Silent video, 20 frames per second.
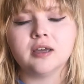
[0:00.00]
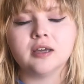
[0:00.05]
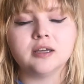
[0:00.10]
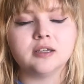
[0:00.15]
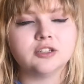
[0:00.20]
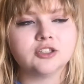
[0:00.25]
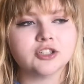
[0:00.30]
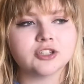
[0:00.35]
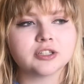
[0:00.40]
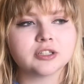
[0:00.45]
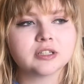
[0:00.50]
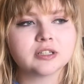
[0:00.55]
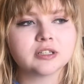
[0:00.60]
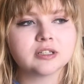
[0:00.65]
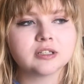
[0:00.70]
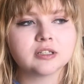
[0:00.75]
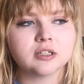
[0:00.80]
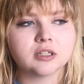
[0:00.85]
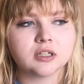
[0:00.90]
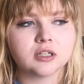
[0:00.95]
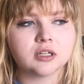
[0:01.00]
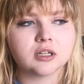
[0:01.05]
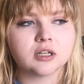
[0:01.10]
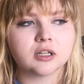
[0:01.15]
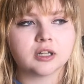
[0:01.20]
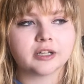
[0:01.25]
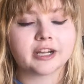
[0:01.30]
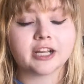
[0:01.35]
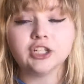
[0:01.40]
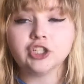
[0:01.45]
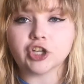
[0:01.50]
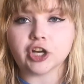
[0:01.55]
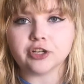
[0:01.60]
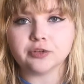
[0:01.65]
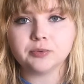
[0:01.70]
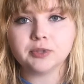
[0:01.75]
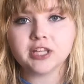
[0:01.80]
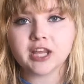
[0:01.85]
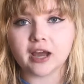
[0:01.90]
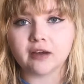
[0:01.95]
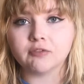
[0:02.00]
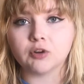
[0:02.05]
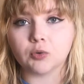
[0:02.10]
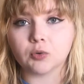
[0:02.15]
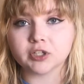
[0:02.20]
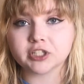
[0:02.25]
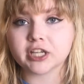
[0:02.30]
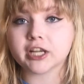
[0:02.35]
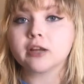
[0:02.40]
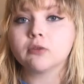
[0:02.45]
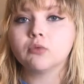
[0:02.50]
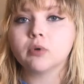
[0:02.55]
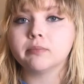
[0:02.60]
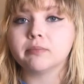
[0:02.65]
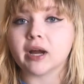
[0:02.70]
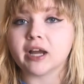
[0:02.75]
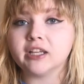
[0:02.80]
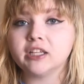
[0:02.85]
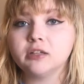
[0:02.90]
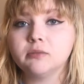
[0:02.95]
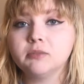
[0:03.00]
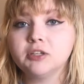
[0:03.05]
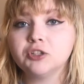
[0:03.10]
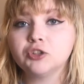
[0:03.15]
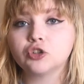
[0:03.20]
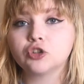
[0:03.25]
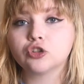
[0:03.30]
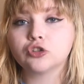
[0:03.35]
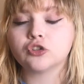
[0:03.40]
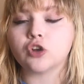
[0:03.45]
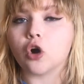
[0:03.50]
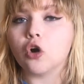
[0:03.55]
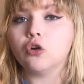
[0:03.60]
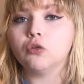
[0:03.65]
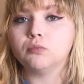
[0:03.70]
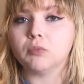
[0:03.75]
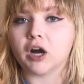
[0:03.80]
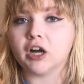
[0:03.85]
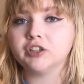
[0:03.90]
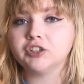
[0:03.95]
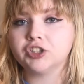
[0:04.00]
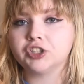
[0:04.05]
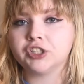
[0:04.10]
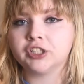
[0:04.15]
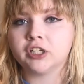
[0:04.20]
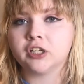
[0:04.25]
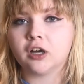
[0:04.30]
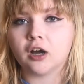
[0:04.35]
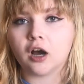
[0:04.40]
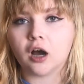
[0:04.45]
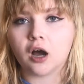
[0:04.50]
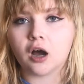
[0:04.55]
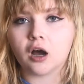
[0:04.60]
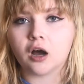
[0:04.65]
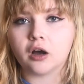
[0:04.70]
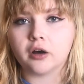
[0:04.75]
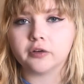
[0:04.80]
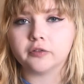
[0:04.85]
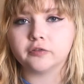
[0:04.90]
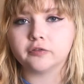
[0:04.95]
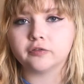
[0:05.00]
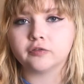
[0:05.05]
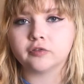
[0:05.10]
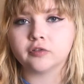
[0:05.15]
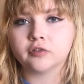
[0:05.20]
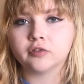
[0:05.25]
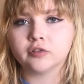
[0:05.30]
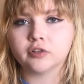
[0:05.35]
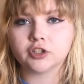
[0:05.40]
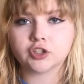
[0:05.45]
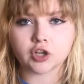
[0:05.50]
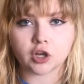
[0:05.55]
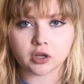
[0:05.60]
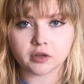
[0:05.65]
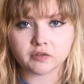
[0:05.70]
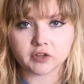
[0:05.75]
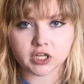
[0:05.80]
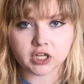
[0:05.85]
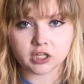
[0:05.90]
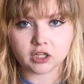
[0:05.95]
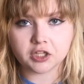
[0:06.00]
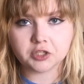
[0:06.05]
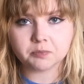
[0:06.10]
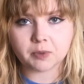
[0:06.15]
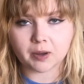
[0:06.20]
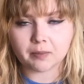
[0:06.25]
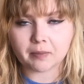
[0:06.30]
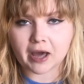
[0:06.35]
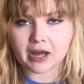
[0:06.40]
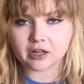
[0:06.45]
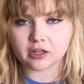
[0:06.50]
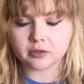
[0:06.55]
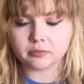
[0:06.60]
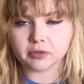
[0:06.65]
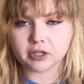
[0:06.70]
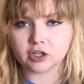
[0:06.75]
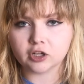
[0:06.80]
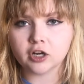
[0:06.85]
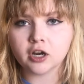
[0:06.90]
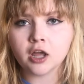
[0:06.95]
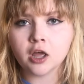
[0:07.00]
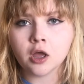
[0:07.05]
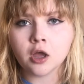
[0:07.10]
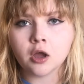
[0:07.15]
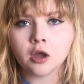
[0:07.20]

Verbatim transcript: It just, like, I genuinely have no words. Like, it reminded me so much of The Song of Achilles by Madeline Miller,